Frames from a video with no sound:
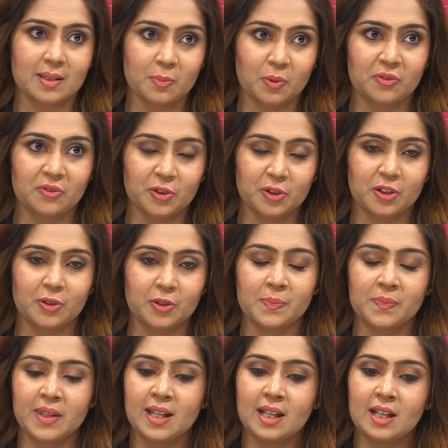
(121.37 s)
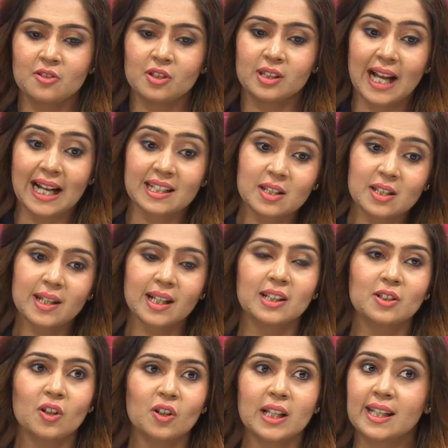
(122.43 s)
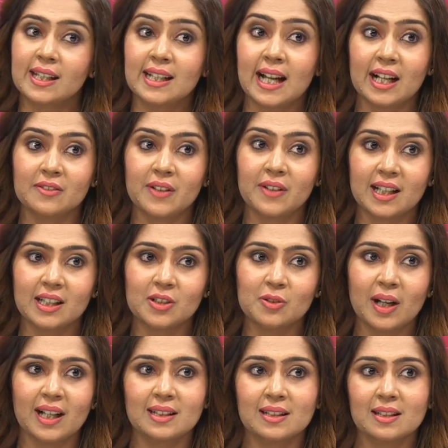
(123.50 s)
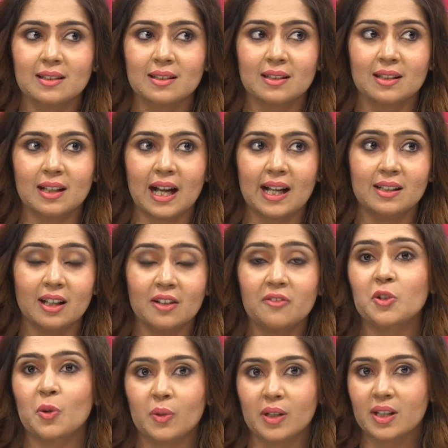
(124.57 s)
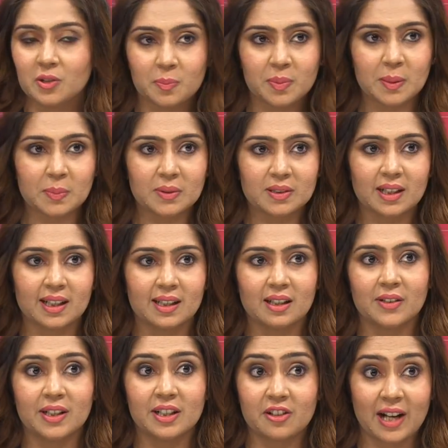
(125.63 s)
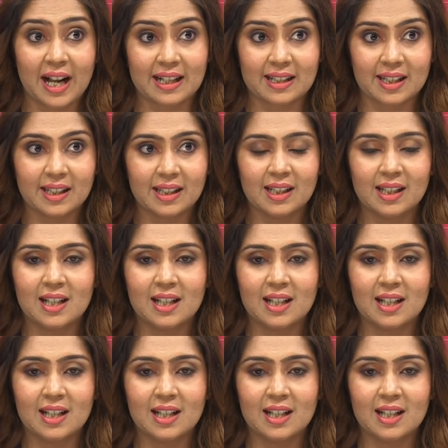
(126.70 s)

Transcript: portfolio. So that is where I thought I can add value, and I love talking to people, I love interacting.